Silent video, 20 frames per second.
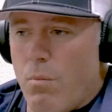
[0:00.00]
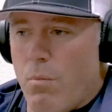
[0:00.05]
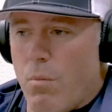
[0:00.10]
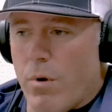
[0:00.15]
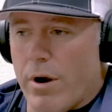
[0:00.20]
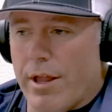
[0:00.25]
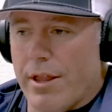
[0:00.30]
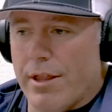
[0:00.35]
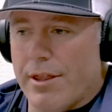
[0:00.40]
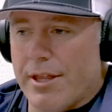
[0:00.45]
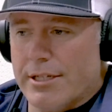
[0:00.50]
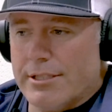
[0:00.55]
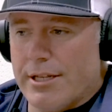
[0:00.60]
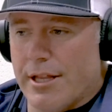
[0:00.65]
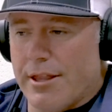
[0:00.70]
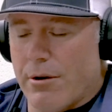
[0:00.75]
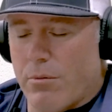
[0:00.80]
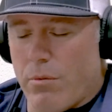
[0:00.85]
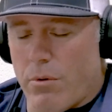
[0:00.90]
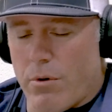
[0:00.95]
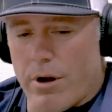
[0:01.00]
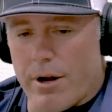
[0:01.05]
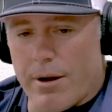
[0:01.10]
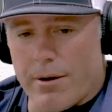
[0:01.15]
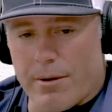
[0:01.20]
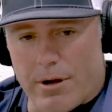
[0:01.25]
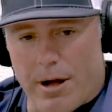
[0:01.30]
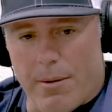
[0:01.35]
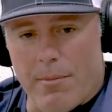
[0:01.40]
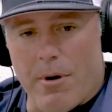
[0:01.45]
one of the things I think we're going
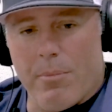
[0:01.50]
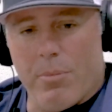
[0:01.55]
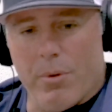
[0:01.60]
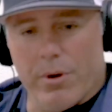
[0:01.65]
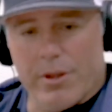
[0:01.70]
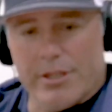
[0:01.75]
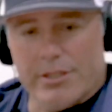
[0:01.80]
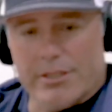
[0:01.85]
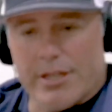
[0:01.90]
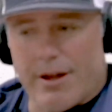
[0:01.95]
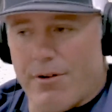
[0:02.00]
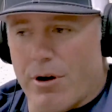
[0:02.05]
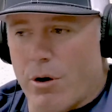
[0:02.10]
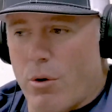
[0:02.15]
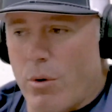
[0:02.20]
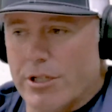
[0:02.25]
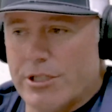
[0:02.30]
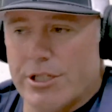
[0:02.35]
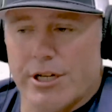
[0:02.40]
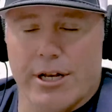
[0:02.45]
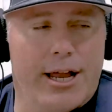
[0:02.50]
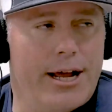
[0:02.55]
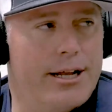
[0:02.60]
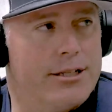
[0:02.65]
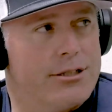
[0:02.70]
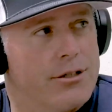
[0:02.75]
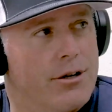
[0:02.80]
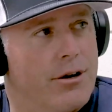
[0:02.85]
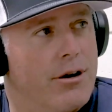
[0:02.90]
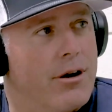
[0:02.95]
to come up with is have a question and
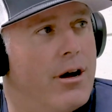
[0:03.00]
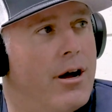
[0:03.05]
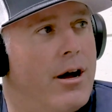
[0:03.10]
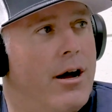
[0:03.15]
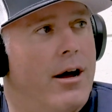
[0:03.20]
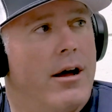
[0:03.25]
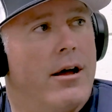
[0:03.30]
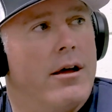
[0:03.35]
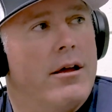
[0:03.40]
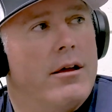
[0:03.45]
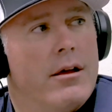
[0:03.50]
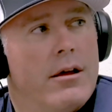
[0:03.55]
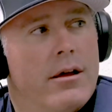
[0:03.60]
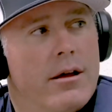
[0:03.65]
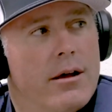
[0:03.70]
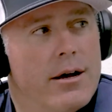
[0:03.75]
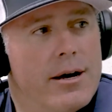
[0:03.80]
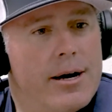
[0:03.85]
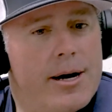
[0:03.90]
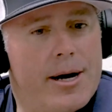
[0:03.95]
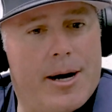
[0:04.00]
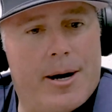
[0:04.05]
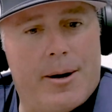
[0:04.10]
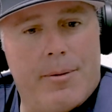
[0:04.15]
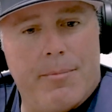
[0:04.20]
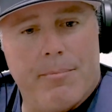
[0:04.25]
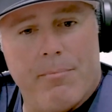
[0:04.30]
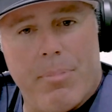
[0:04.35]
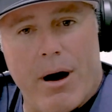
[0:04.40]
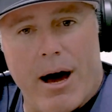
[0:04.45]
answer
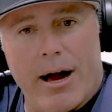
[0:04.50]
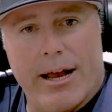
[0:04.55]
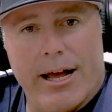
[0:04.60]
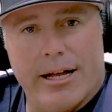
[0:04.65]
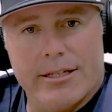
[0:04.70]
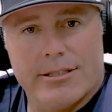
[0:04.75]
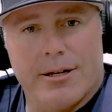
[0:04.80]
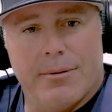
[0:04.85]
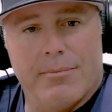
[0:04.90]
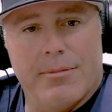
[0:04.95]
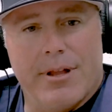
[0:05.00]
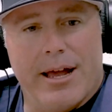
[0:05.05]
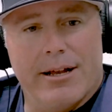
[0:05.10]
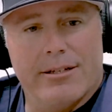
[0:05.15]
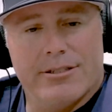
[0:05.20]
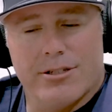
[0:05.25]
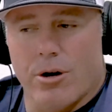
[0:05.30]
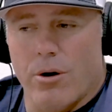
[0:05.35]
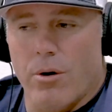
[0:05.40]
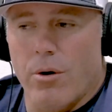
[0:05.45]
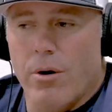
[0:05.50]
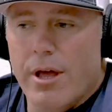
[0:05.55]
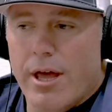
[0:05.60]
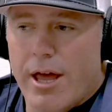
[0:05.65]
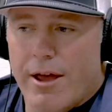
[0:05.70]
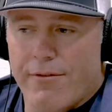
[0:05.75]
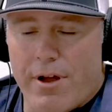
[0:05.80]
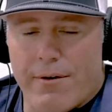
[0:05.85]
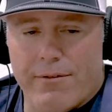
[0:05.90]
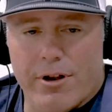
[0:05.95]
podcast someday. So
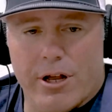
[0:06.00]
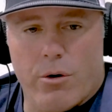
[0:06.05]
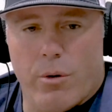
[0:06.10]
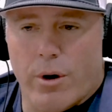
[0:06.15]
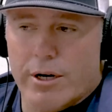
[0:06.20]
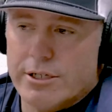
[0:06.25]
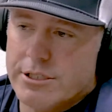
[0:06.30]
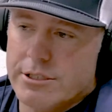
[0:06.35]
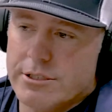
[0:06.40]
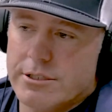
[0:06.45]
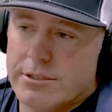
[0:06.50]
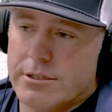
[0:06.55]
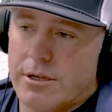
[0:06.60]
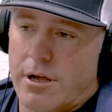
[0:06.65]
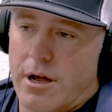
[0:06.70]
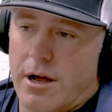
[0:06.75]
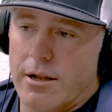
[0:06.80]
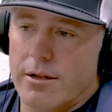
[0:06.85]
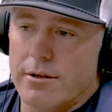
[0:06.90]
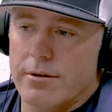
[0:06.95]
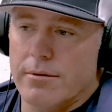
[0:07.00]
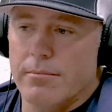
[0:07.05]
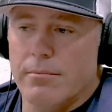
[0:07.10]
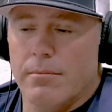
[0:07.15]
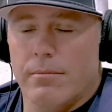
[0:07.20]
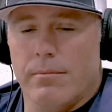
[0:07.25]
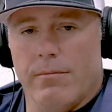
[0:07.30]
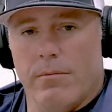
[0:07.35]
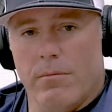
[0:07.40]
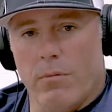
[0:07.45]
if you have any questions on
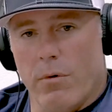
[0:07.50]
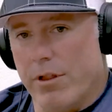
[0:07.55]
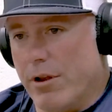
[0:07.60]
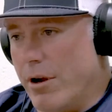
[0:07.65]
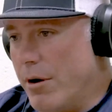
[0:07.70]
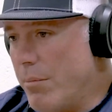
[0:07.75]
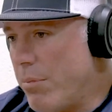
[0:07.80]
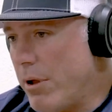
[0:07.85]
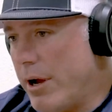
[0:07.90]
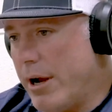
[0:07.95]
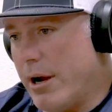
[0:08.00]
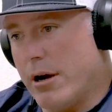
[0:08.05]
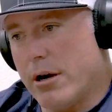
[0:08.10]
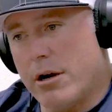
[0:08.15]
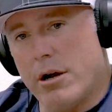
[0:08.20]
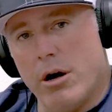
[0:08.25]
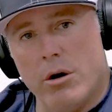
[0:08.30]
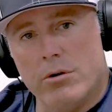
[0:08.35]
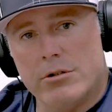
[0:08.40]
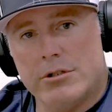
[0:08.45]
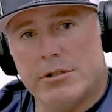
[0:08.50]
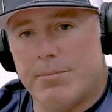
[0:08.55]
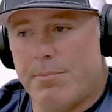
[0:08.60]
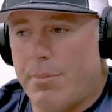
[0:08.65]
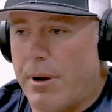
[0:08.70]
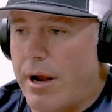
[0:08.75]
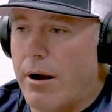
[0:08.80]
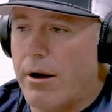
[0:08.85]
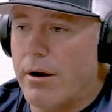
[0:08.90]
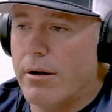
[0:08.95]
whether you're a player, coach,
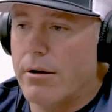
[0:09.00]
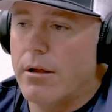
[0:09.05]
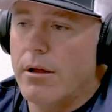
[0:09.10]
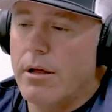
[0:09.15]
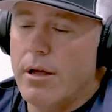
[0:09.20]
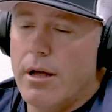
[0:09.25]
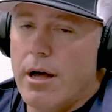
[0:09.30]
parent,